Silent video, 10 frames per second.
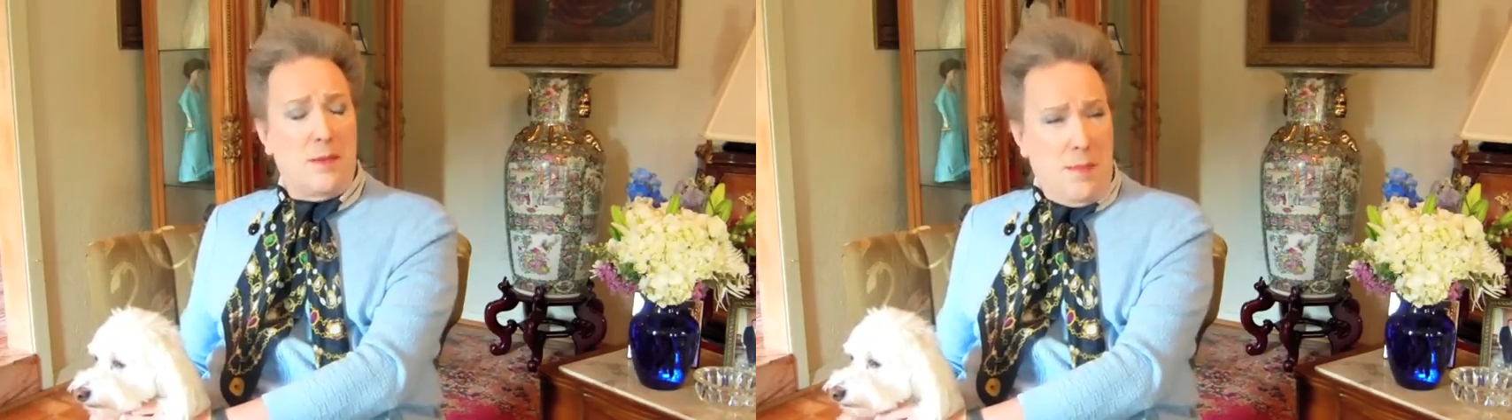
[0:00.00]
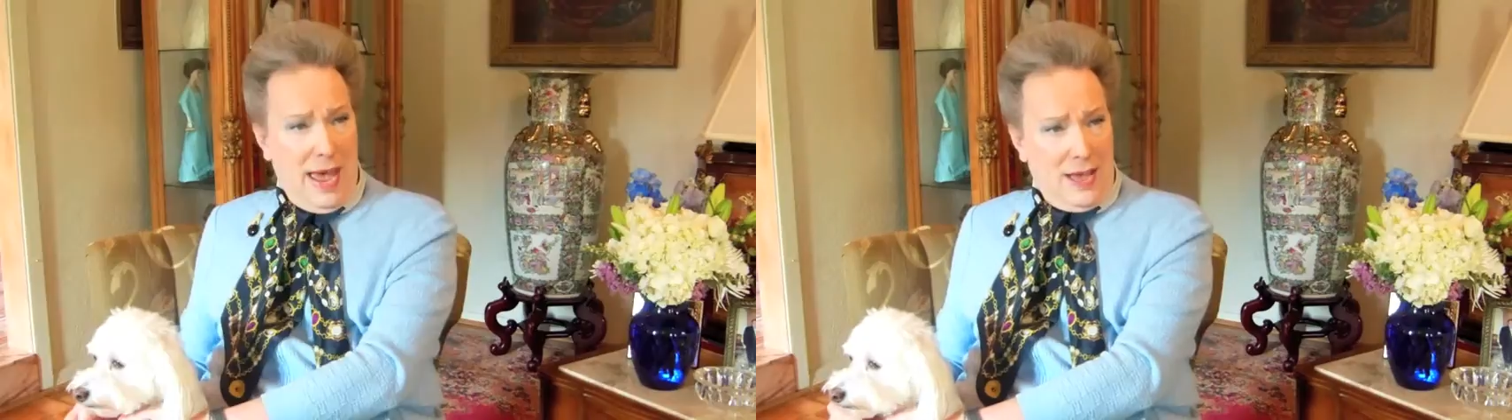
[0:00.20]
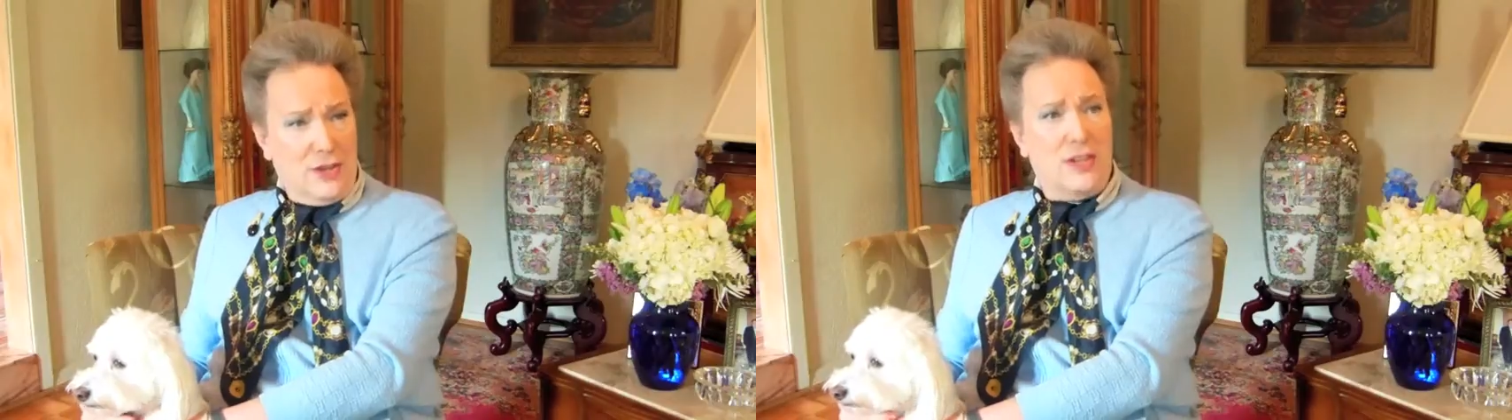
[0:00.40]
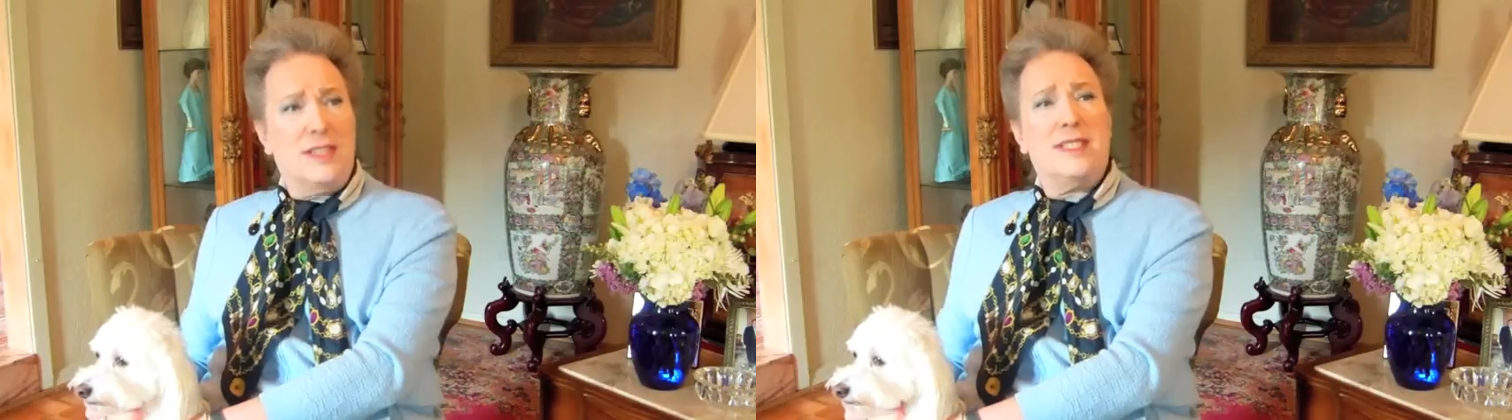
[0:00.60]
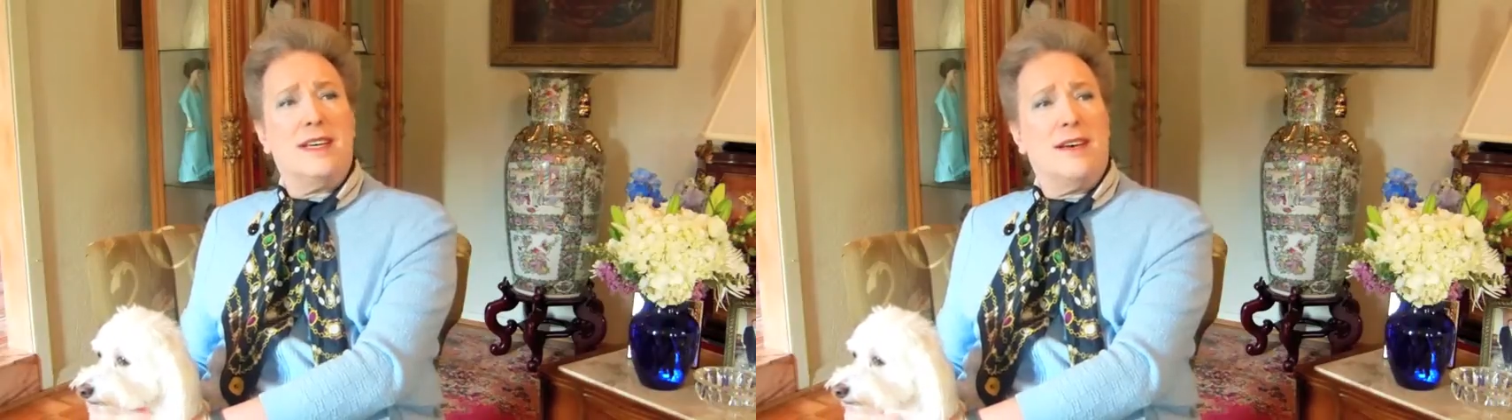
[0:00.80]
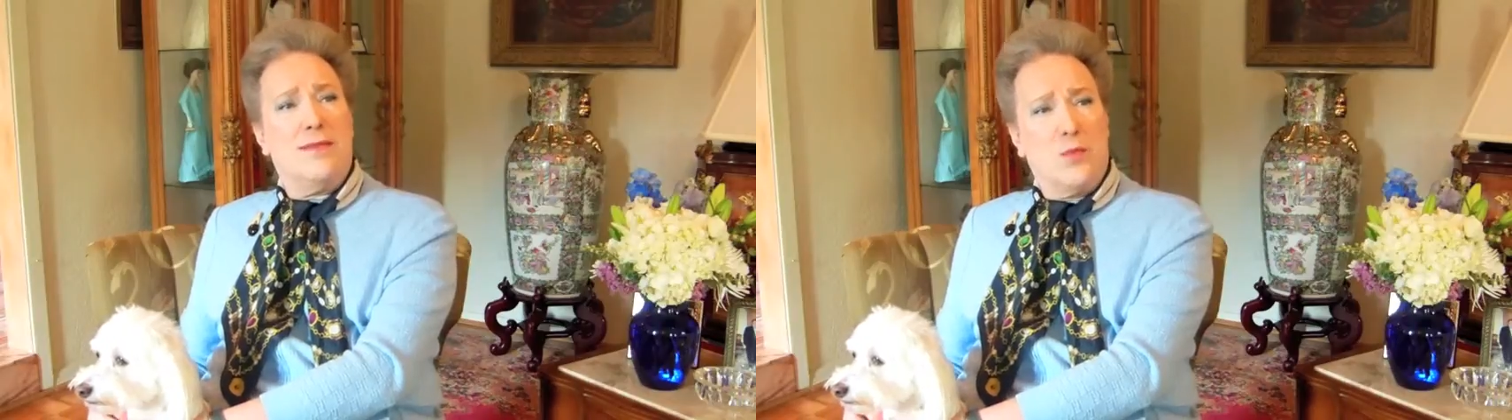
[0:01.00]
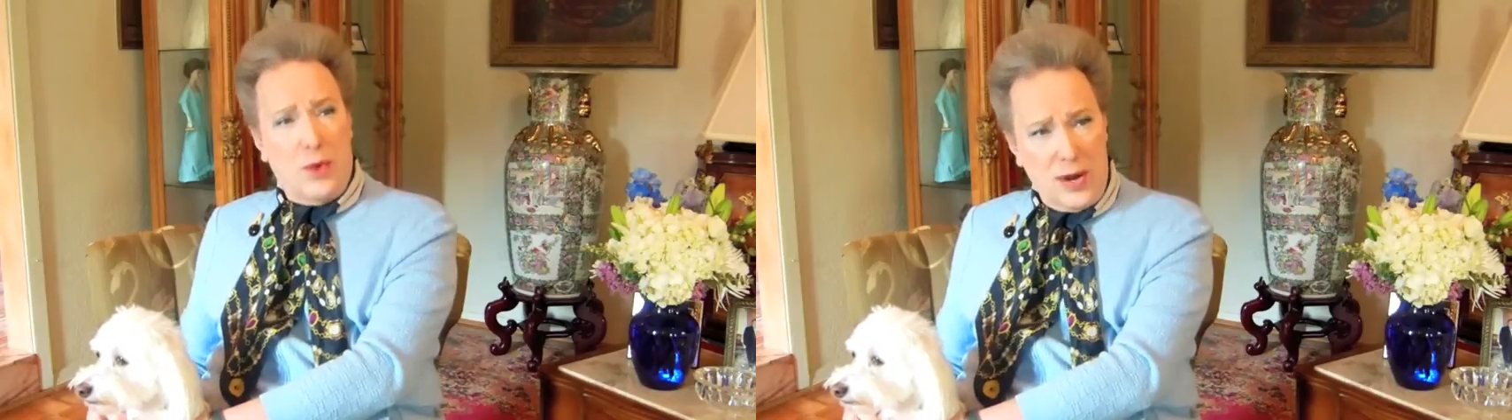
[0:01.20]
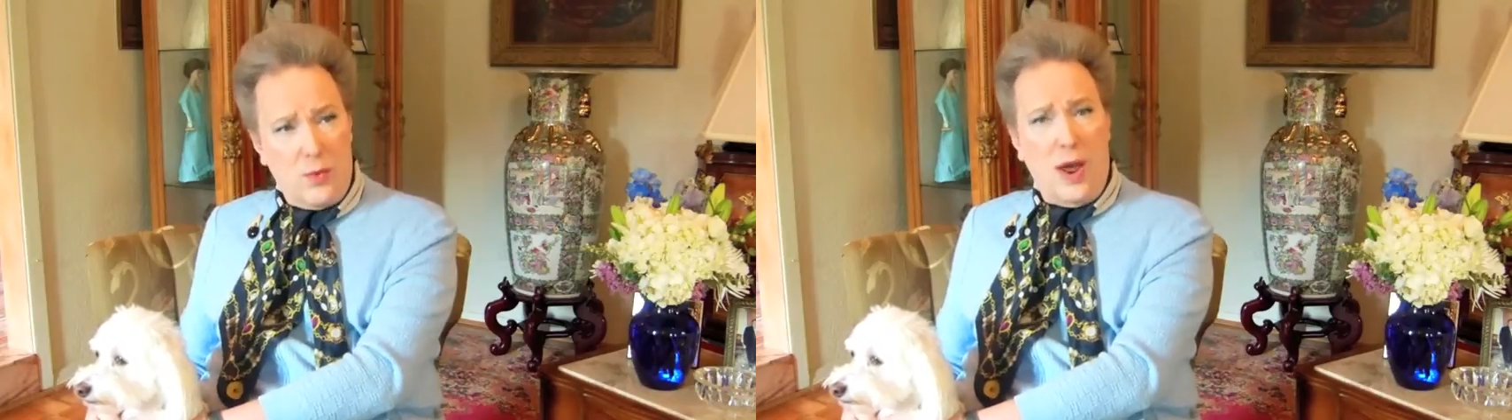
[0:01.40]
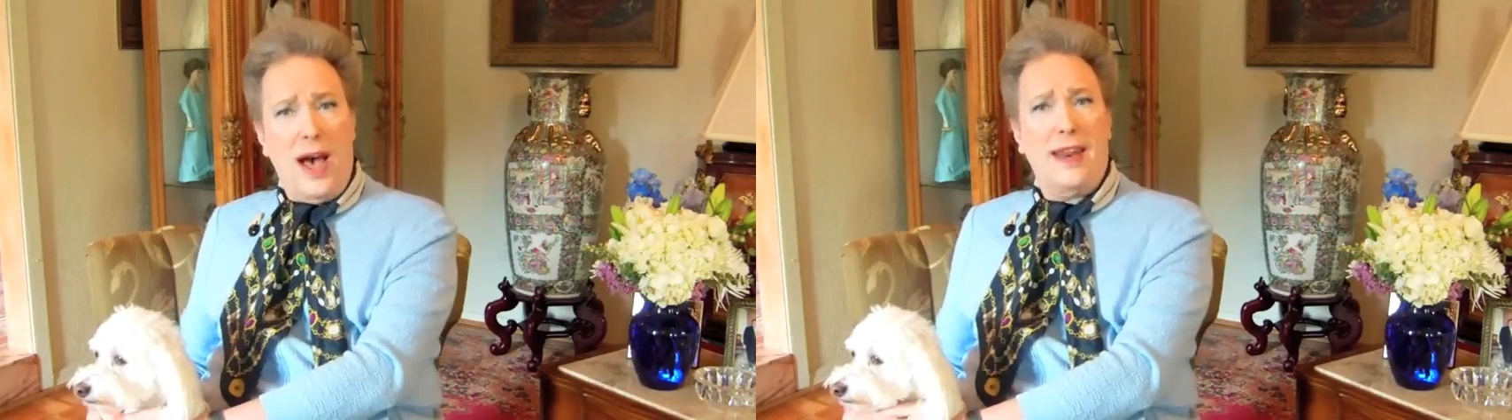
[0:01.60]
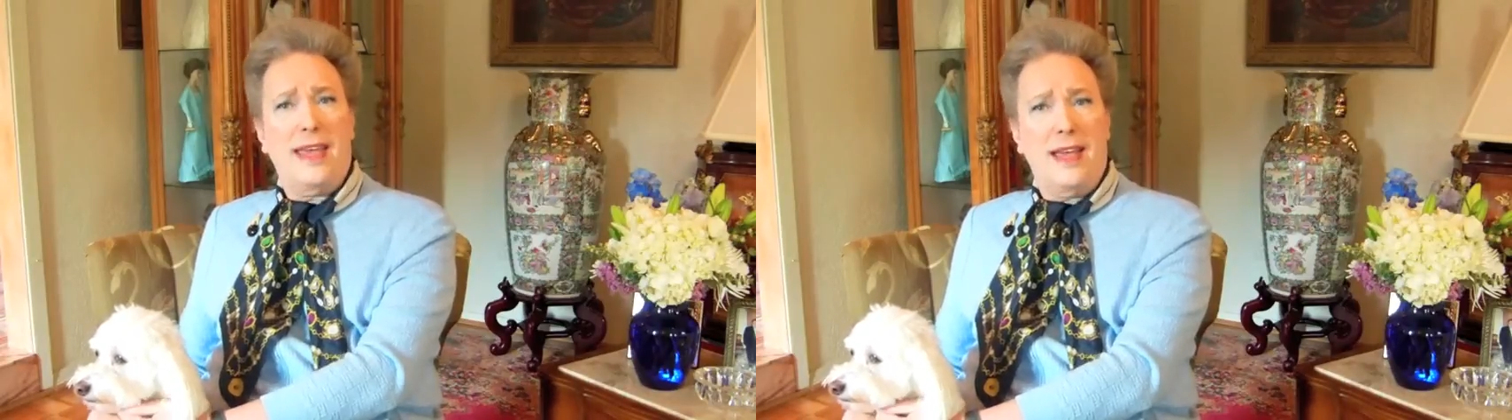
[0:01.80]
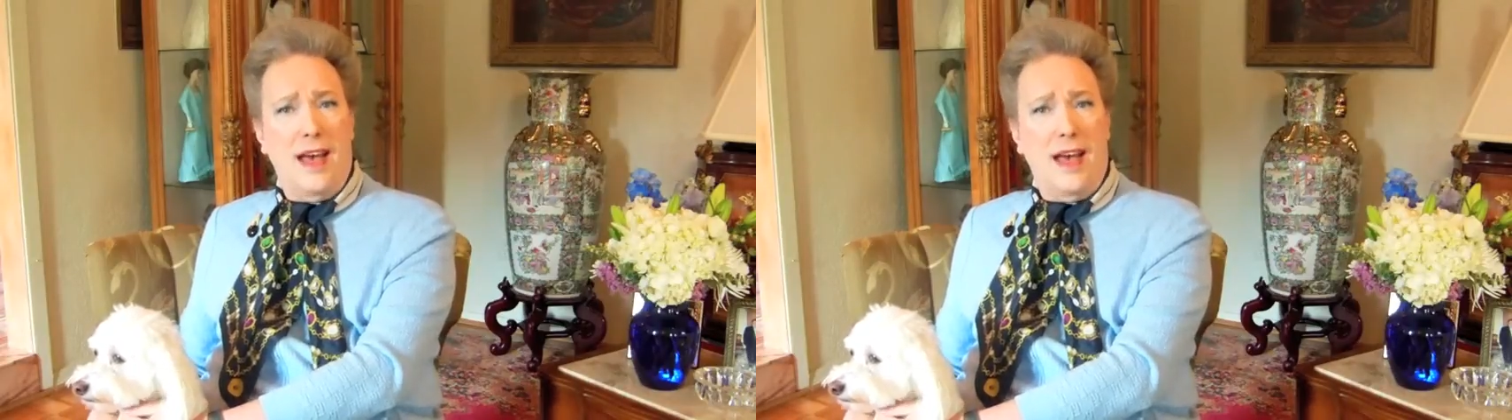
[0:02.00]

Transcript: imaginative rewriting